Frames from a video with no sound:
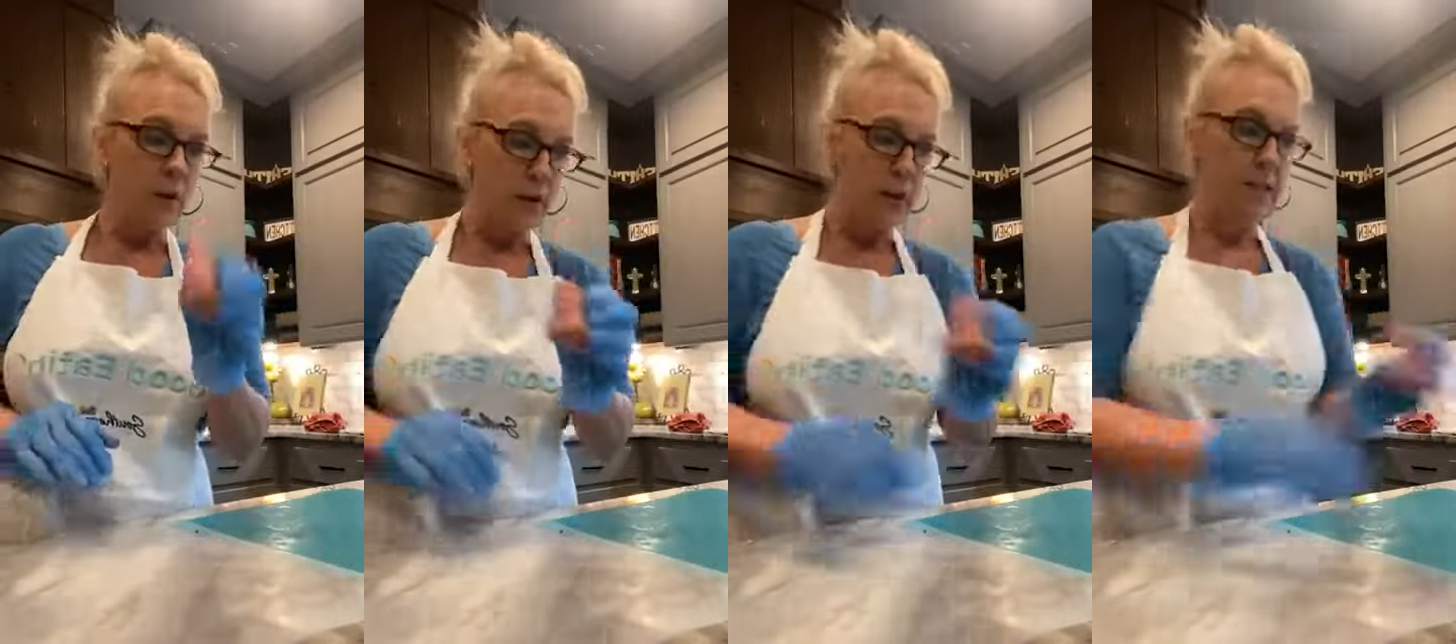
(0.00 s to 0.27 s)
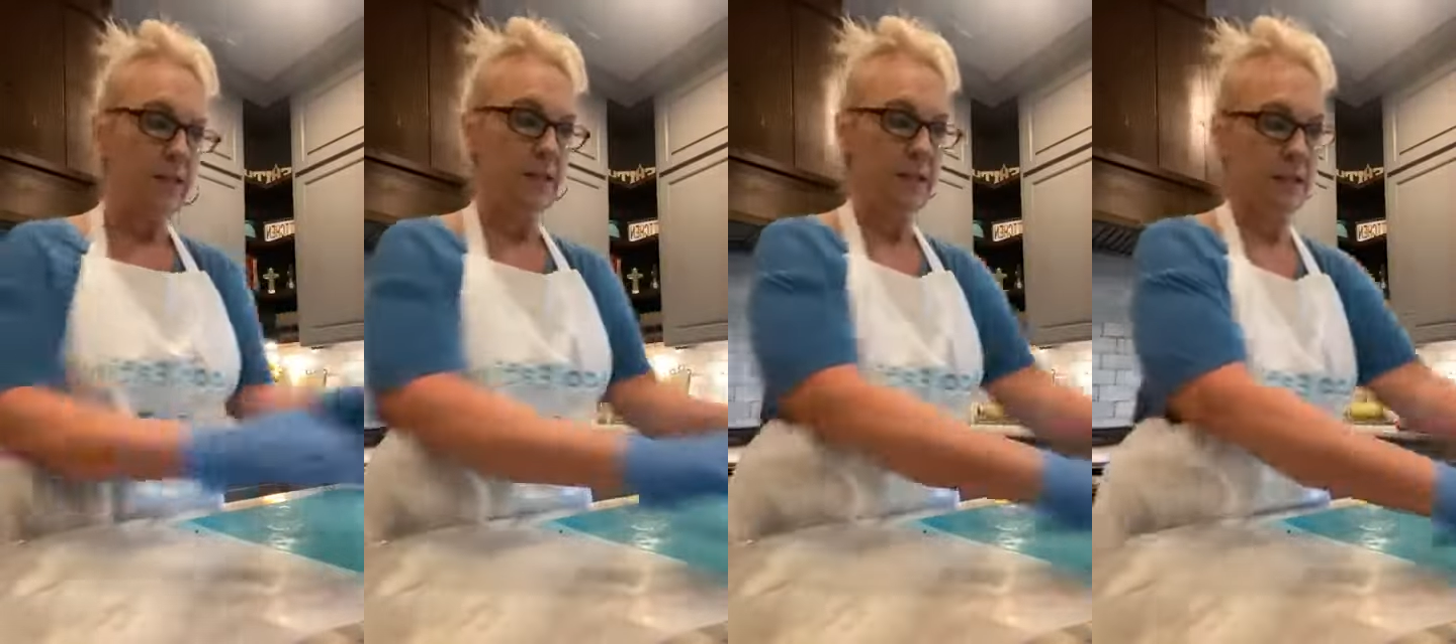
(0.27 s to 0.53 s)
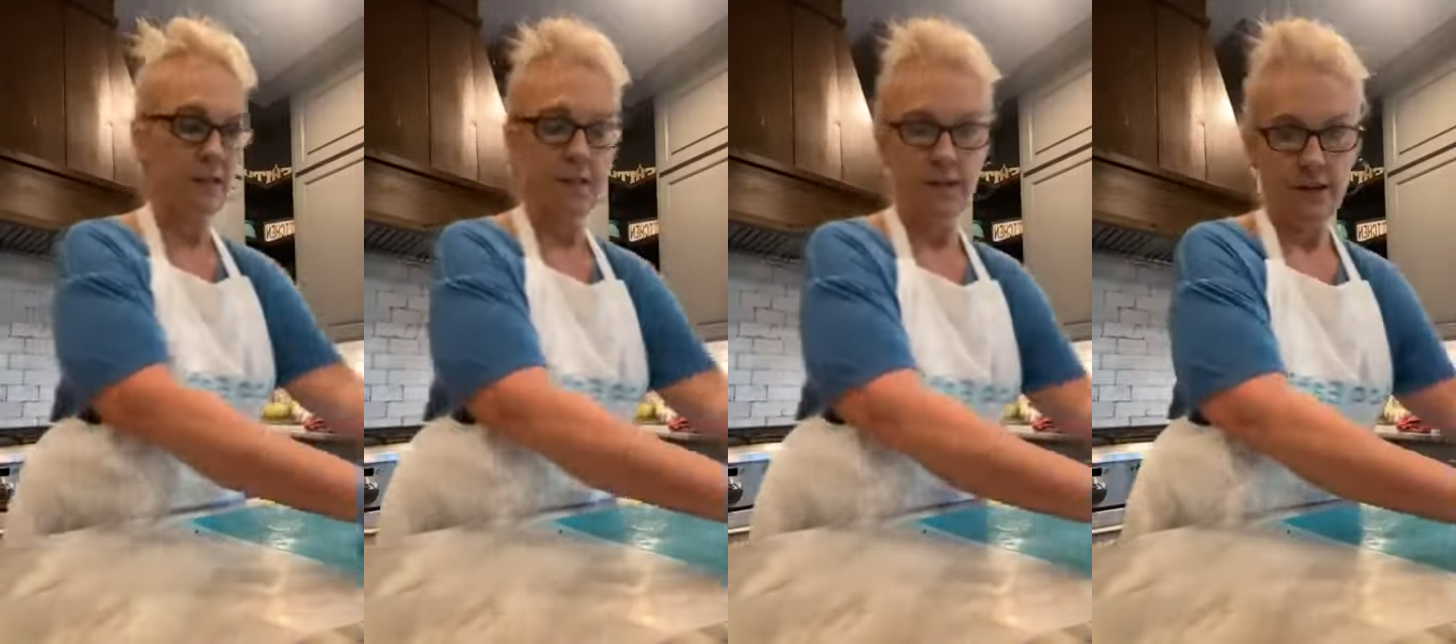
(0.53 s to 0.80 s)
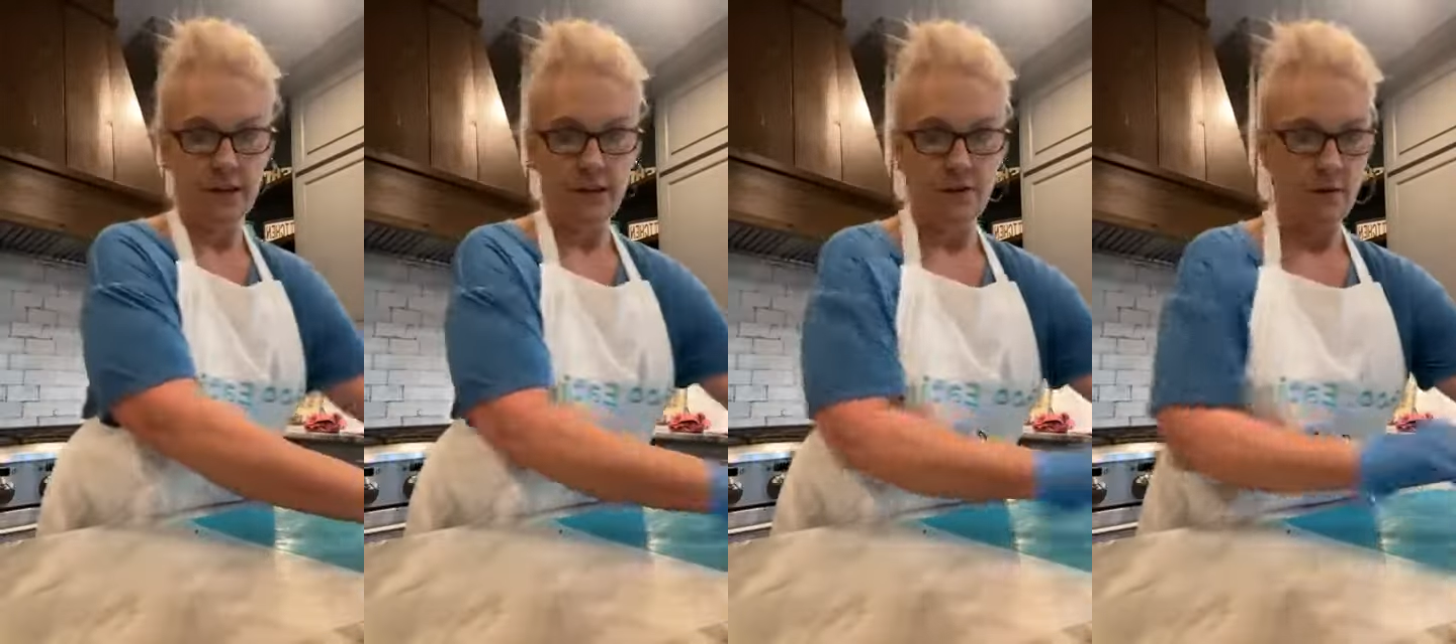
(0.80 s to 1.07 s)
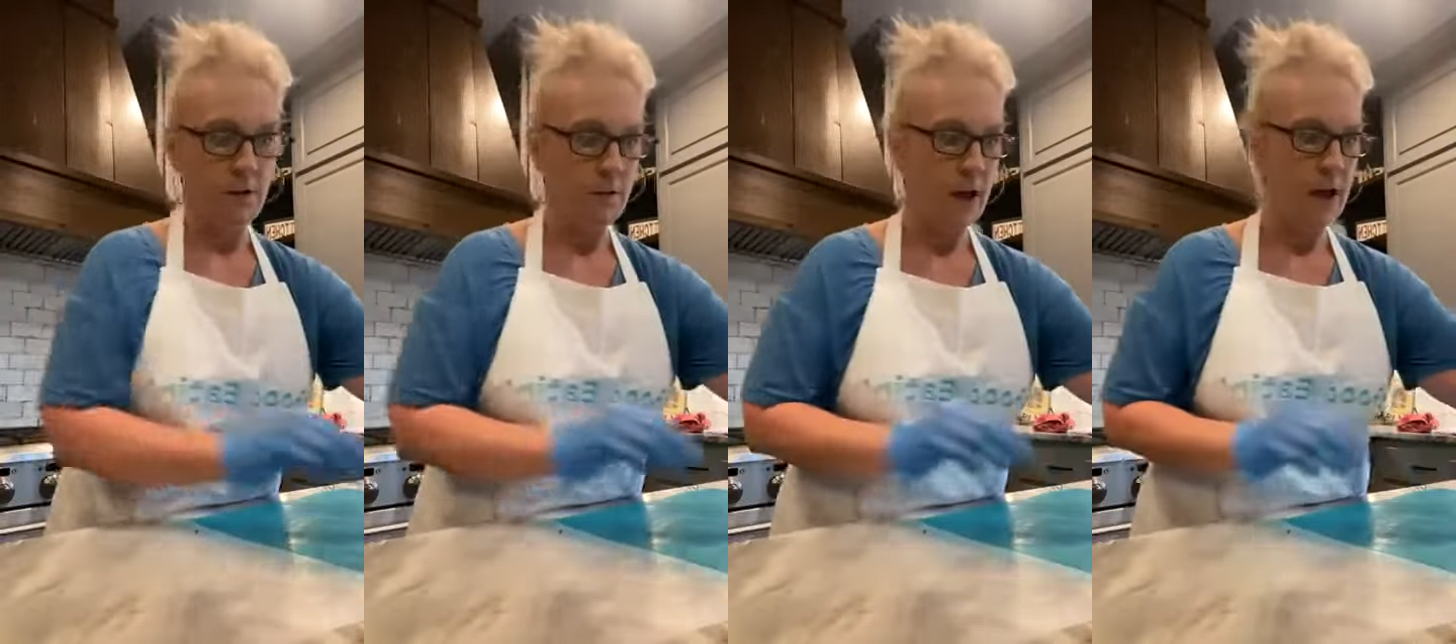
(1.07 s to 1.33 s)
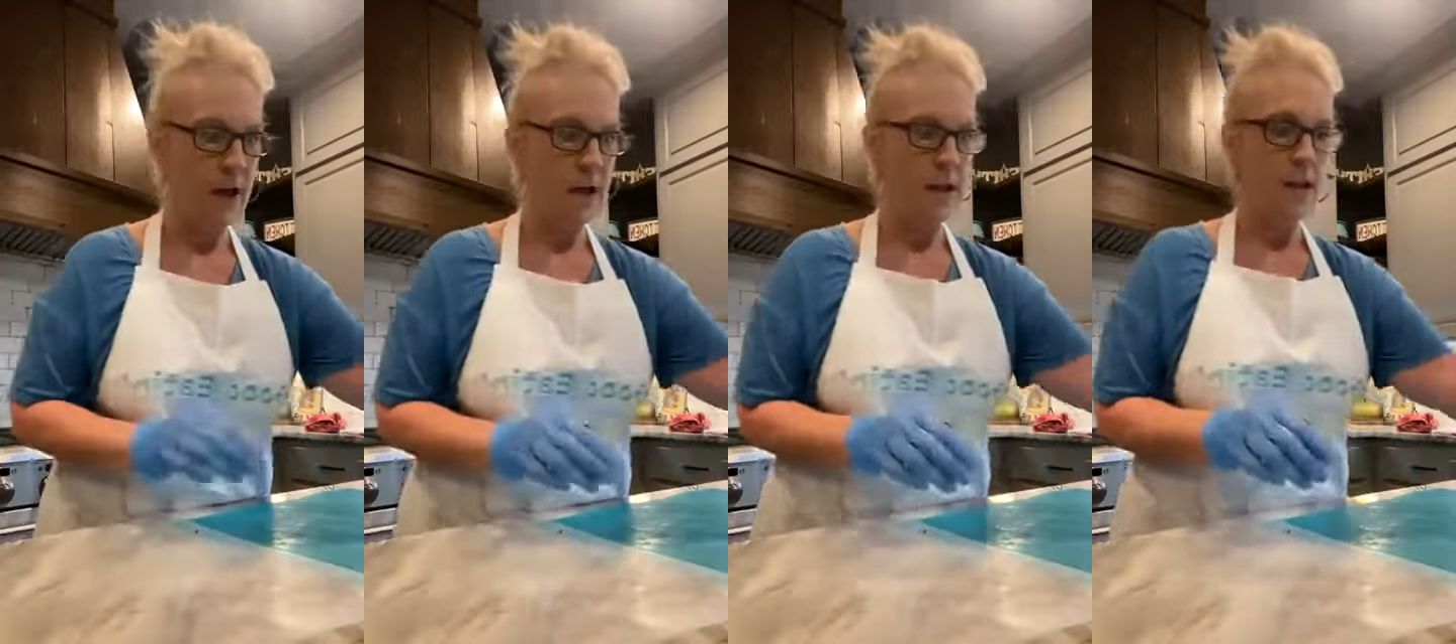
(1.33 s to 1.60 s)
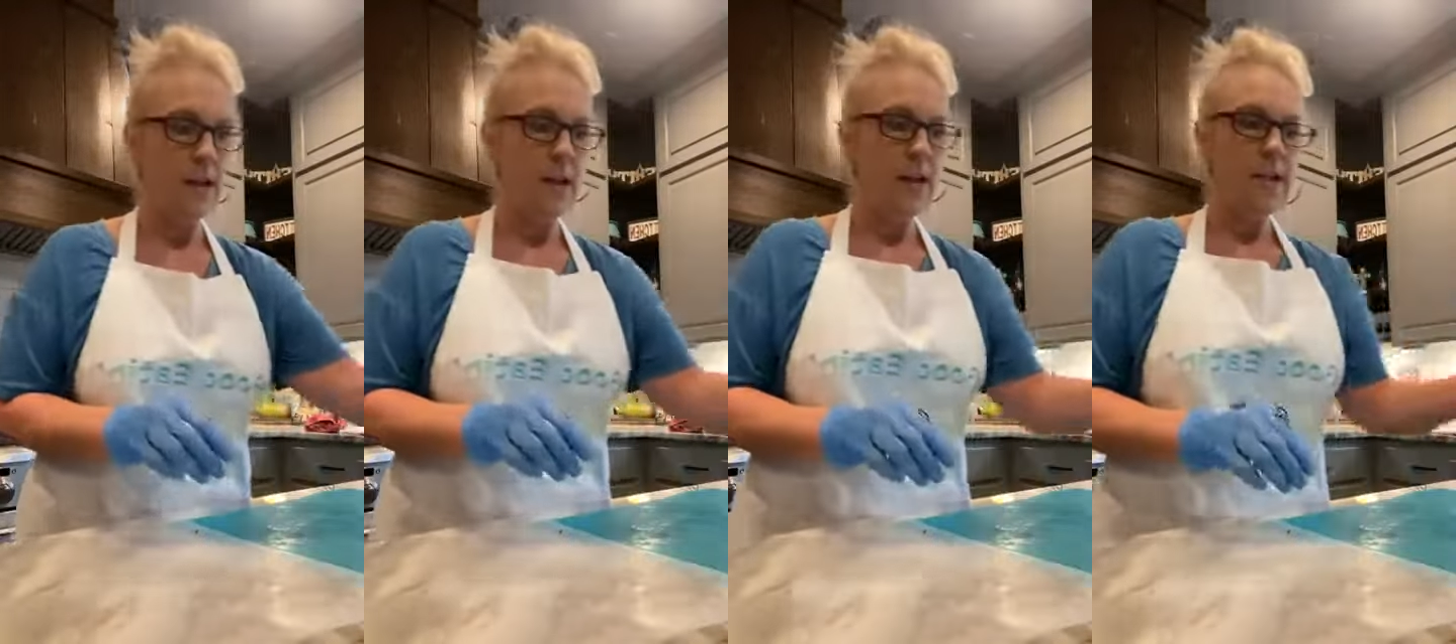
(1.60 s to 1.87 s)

easy to do, okay?